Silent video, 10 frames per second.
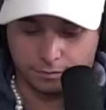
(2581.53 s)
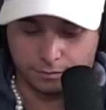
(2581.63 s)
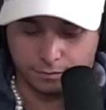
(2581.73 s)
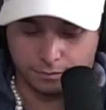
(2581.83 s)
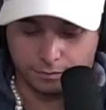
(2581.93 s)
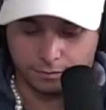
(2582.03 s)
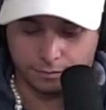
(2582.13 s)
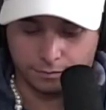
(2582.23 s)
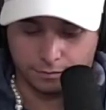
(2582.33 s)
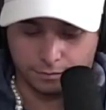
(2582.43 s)

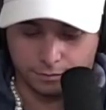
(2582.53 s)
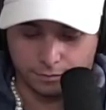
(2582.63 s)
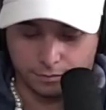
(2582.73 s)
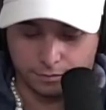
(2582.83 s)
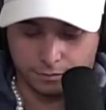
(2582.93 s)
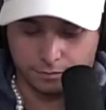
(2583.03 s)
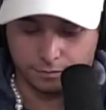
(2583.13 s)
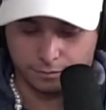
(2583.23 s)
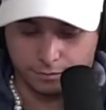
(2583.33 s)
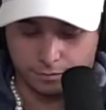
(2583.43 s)

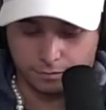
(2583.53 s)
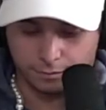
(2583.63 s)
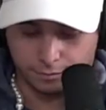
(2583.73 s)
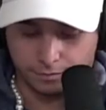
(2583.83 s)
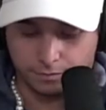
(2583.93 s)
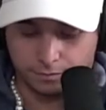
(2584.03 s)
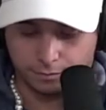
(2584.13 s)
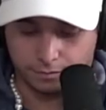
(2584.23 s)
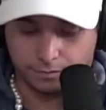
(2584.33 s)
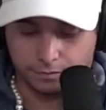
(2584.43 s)

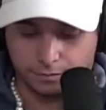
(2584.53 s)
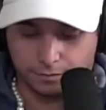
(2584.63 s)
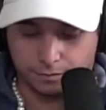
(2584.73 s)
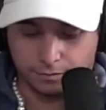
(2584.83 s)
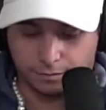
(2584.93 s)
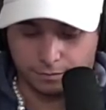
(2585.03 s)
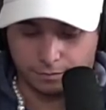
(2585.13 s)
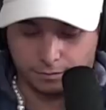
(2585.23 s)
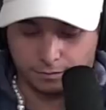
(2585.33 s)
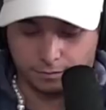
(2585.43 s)

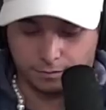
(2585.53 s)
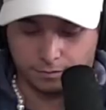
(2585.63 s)
[no speech]